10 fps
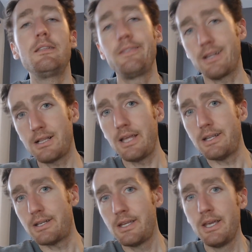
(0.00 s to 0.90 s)
the
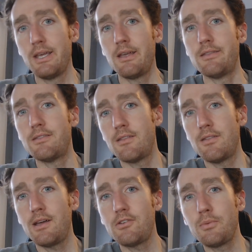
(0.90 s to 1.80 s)
Clayton, and
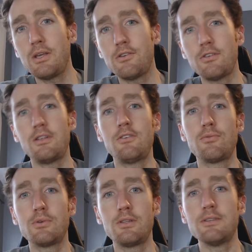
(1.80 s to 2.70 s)
that is because it is
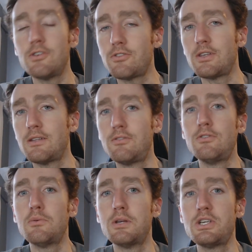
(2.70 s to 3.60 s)
really just a
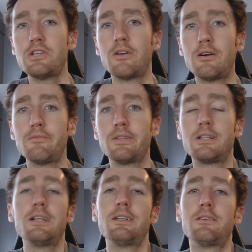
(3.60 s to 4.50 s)
continuation of the
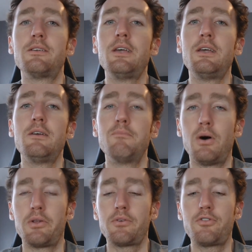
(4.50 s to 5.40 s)
Clayton
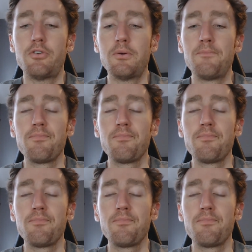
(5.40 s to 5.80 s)
model shoe.